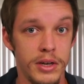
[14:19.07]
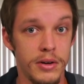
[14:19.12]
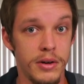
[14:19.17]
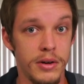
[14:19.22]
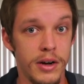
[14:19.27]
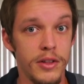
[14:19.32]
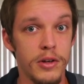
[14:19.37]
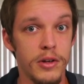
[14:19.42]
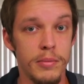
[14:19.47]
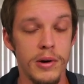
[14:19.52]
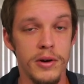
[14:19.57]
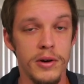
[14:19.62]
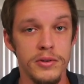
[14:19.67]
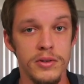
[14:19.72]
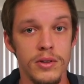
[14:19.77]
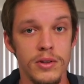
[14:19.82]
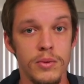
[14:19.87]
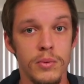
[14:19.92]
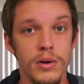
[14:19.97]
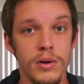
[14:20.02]
you know, other
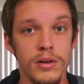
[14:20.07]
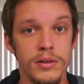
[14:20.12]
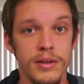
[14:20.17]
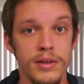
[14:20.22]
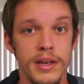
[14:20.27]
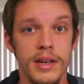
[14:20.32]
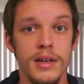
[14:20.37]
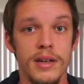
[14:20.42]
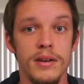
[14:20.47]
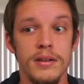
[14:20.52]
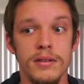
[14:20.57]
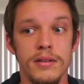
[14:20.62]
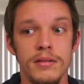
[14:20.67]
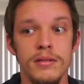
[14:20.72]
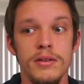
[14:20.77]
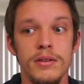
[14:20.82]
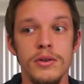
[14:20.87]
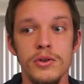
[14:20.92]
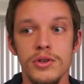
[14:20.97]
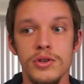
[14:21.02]
parts of the world
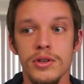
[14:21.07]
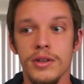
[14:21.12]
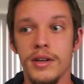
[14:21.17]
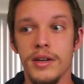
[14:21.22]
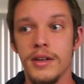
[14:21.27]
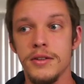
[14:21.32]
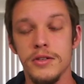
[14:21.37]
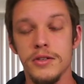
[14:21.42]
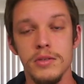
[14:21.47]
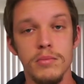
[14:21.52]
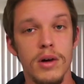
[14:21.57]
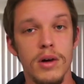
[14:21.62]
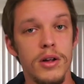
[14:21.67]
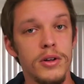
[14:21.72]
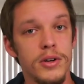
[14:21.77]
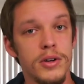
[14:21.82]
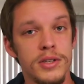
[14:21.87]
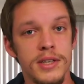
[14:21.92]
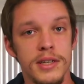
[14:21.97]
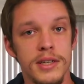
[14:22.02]
and usually in
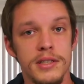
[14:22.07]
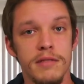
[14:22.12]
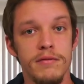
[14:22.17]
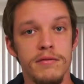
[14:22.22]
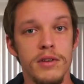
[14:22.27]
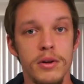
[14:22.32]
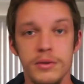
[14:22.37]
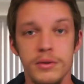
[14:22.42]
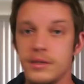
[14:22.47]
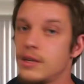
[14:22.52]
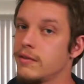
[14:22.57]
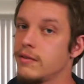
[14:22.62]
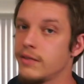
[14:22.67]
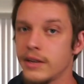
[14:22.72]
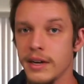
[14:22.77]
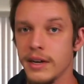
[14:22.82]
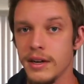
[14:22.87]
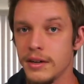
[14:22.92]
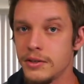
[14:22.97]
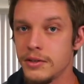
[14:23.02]
smaller sets of notes,
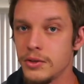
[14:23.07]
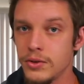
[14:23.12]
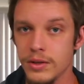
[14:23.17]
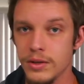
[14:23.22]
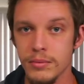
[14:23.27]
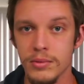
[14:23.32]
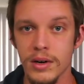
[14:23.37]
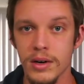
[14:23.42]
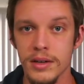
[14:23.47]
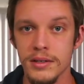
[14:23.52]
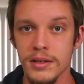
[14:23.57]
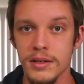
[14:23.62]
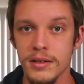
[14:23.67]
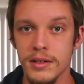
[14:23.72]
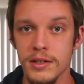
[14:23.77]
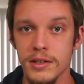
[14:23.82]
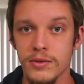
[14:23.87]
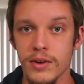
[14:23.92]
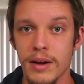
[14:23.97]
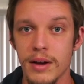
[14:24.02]
different kind of tuning
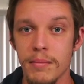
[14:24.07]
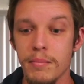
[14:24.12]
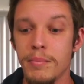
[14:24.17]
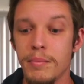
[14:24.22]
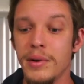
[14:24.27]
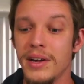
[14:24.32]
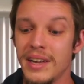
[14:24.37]
processes, right?